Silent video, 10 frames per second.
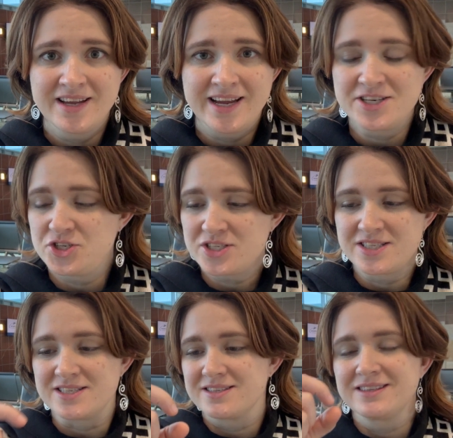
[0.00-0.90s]
It's just
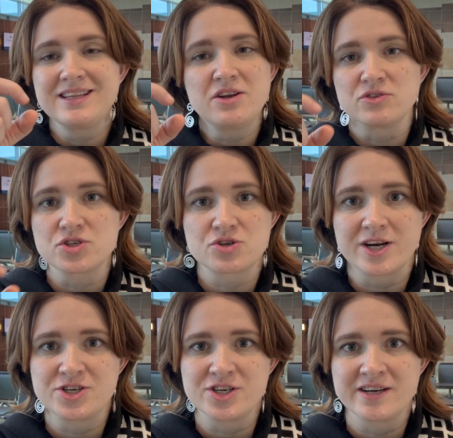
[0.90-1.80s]
this little
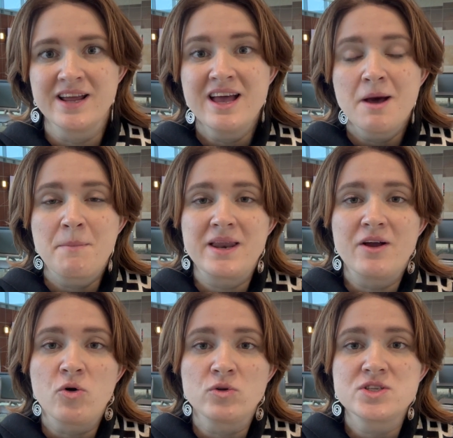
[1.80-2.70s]
structure, but it
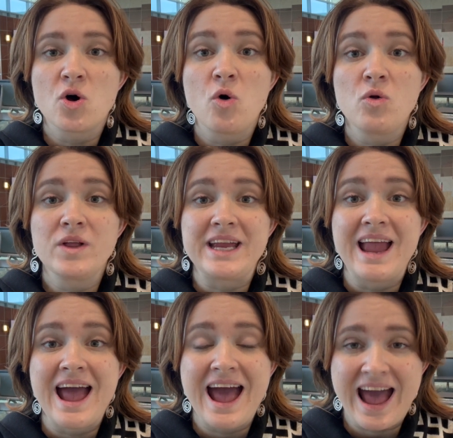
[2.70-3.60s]
holds wholly
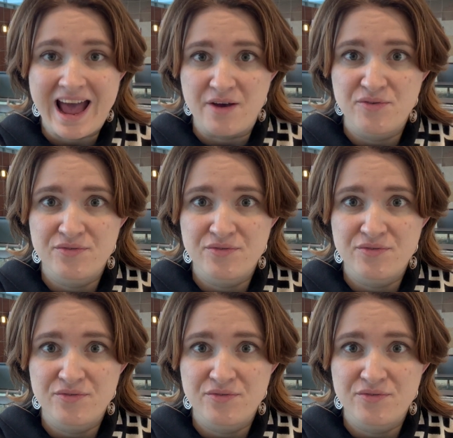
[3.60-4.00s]
half